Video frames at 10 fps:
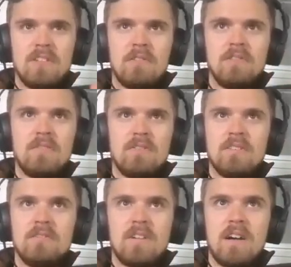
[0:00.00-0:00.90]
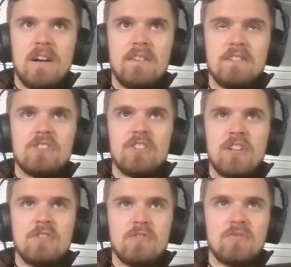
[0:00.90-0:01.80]
don't leave it on
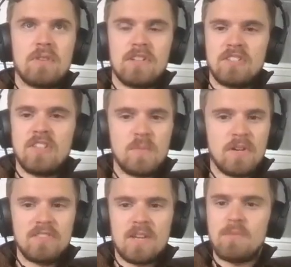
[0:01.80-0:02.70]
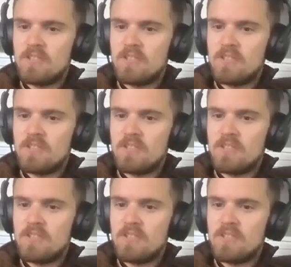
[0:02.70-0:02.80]
exchange for an extended period of time.